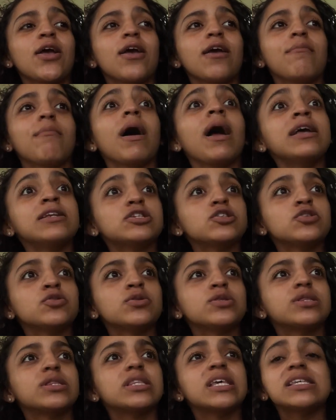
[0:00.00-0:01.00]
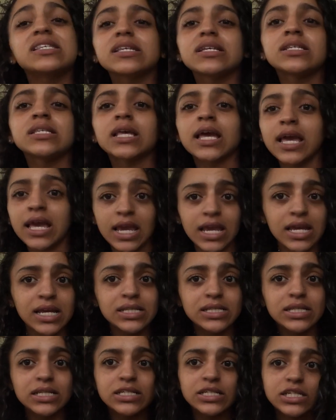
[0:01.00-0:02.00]
mind you, this is an
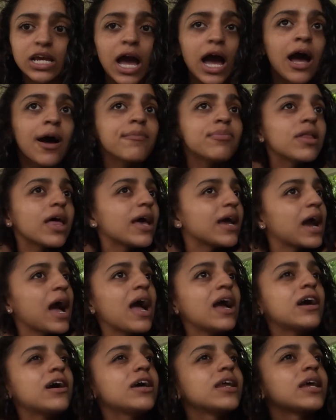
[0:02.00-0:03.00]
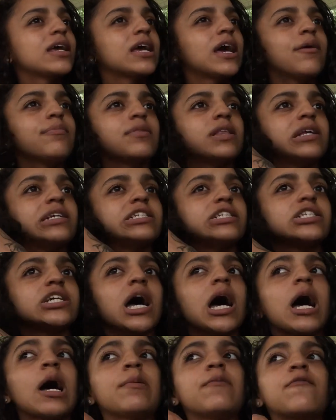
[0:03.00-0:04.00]
easy job. Like, I could have kept this
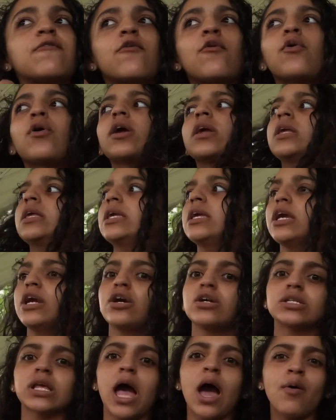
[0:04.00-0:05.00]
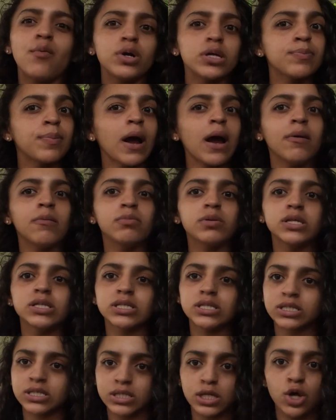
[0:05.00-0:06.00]
job for years. I would probably
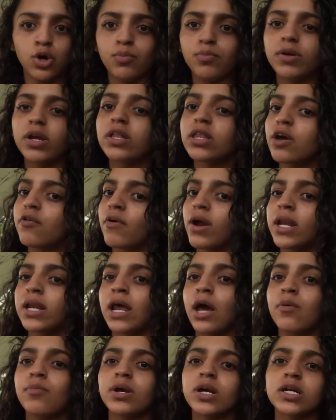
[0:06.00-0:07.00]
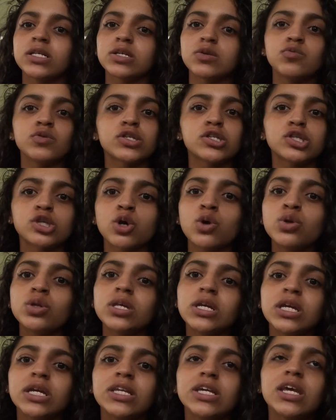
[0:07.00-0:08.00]
still be there right now, because it was so
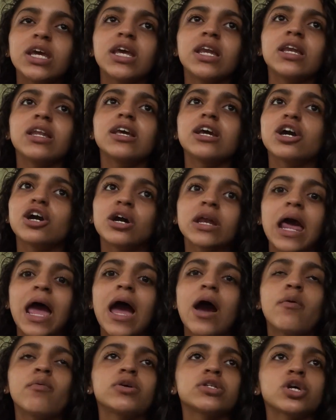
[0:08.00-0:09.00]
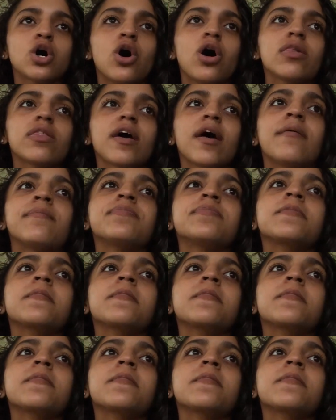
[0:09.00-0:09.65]
lenient, good hours, all that.